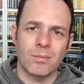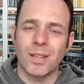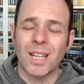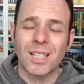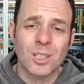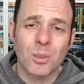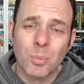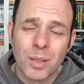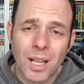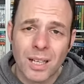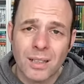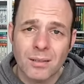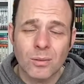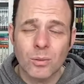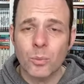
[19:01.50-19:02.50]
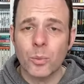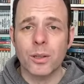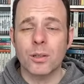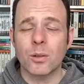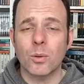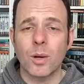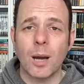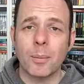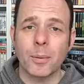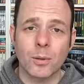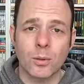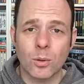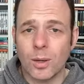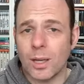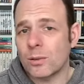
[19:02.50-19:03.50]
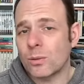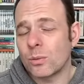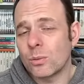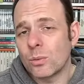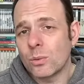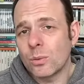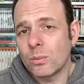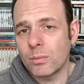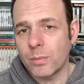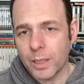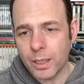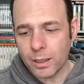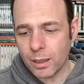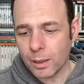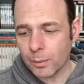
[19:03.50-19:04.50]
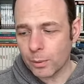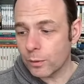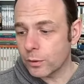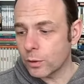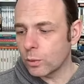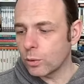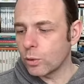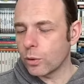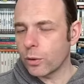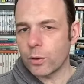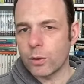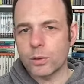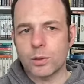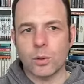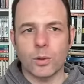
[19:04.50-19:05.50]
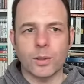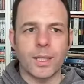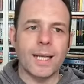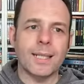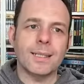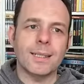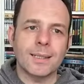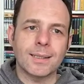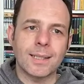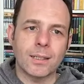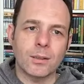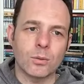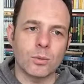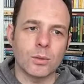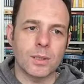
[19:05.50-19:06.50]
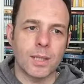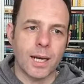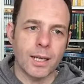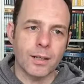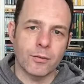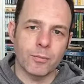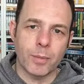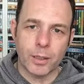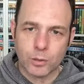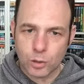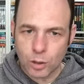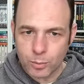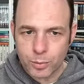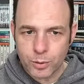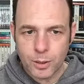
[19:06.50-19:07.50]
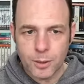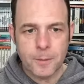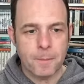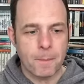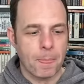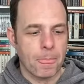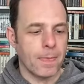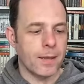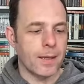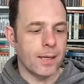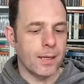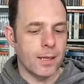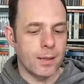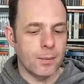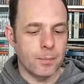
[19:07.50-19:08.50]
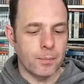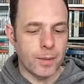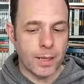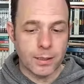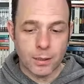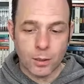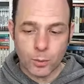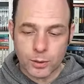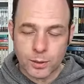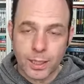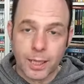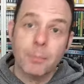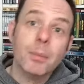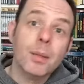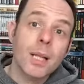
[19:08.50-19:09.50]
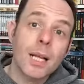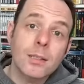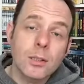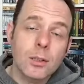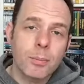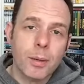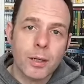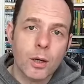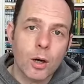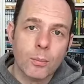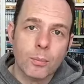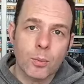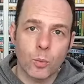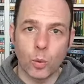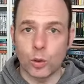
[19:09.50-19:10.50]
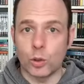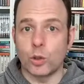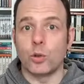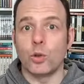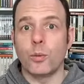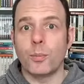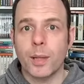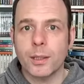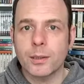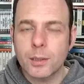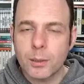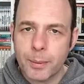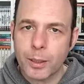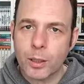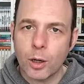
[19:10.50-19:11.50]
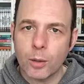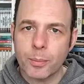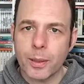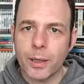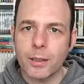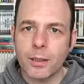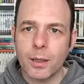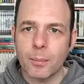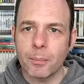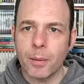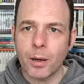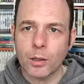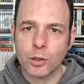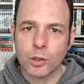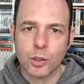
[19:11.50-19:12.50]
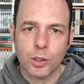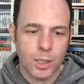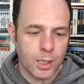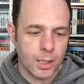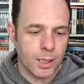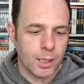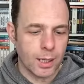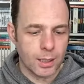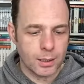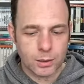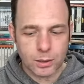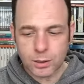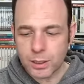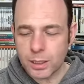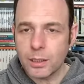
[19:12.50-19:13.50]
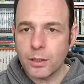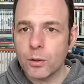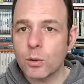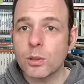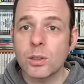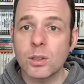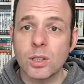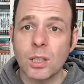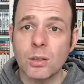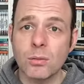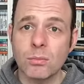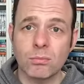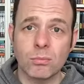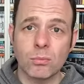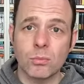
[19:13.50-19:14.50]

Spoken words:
That's the plan. Whether it will happen or not, I don't know. I would love to know your thoughts on any of the titles that I've picked up, any of the ones I plan to pick up. What do you plan to pick up in March? And just any thoughts in general,